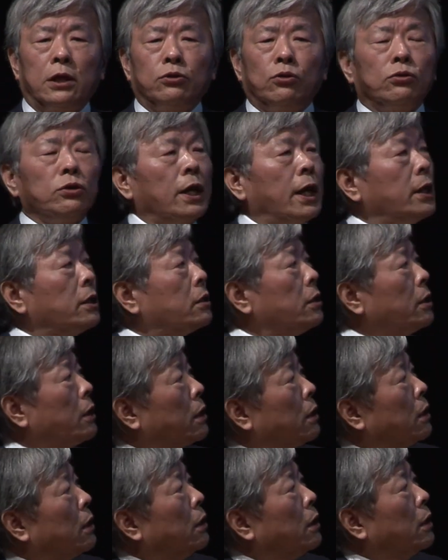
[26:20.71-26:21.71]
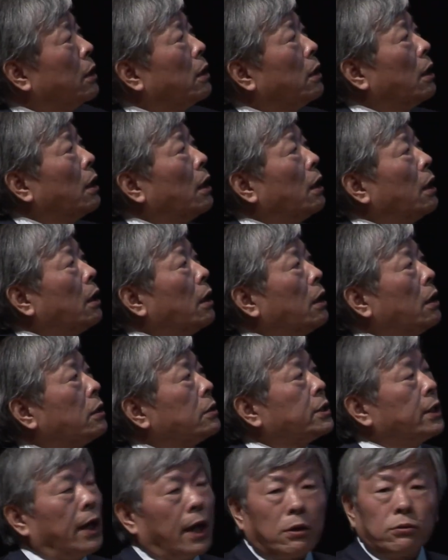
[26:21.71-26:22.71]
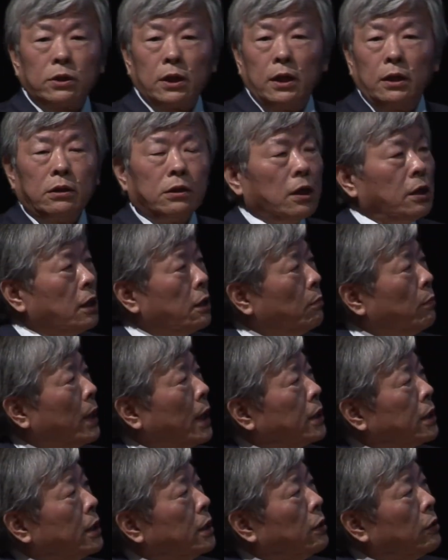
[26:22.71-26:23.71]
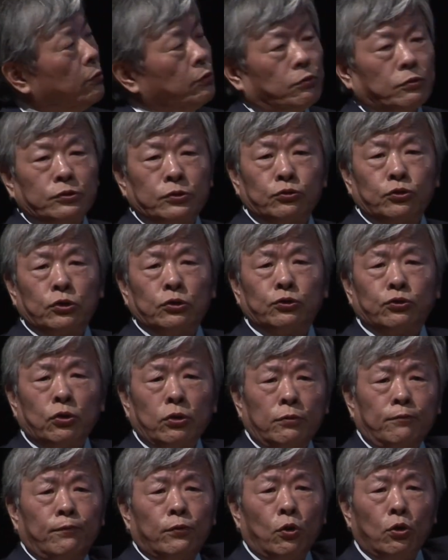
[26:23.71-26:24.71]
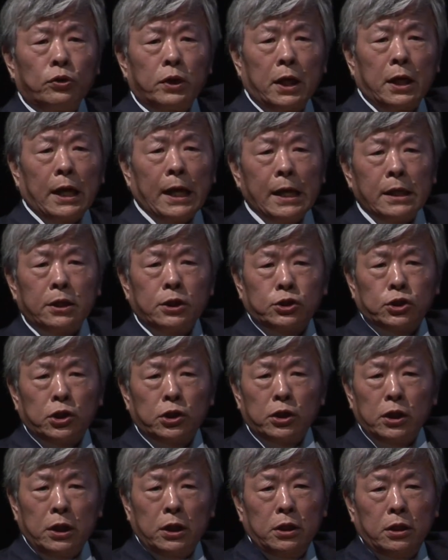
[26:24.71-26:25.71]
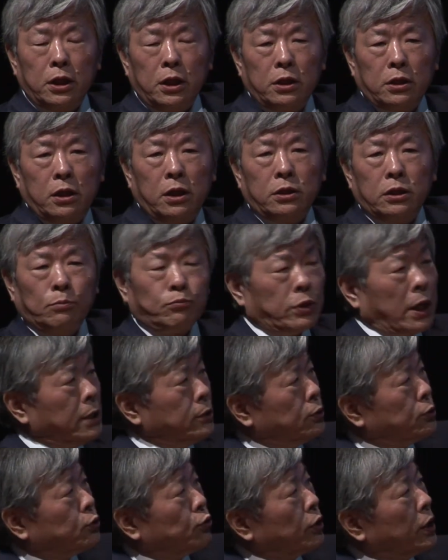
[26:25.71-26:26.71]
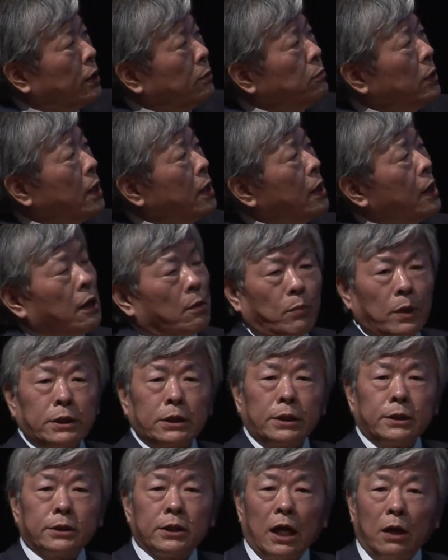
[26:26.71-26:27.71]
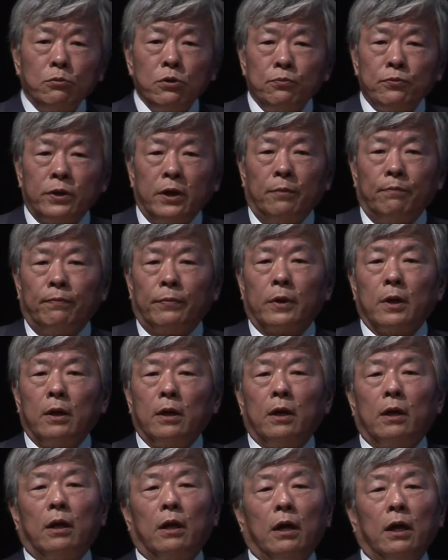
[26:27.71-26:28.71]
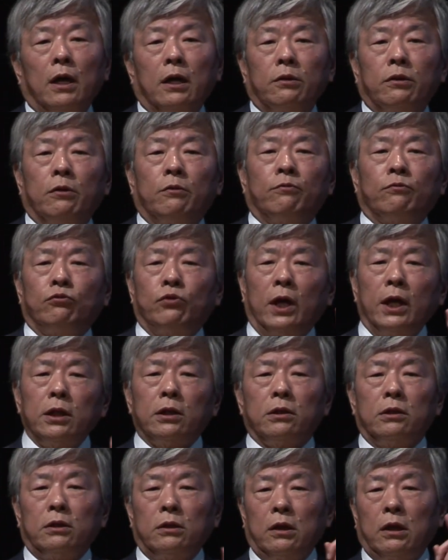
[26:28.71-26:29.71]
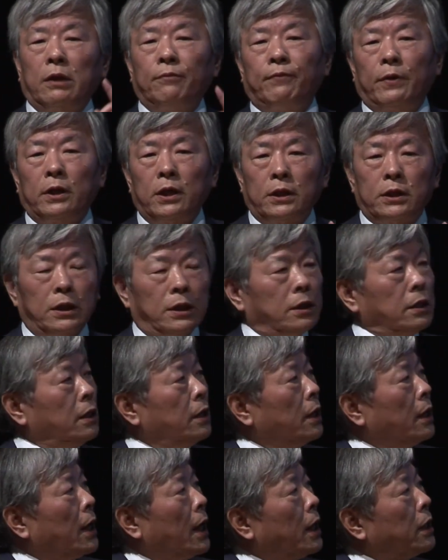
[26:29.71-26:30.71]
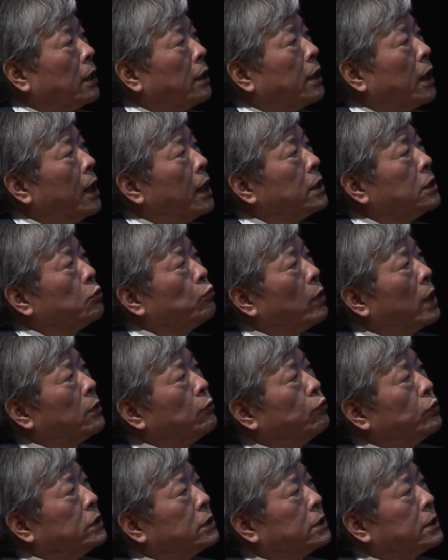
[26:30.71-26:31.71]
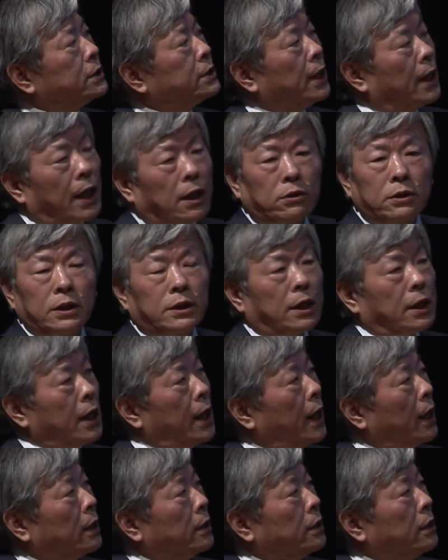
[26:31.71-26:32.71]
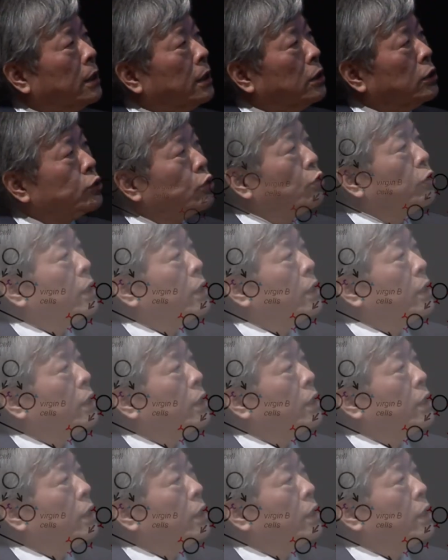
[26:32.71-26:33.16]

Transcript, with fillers: don't get selected by the still floating antigen in the bloodstream. But some of them had greater affinity. And they are the one which is selected again. So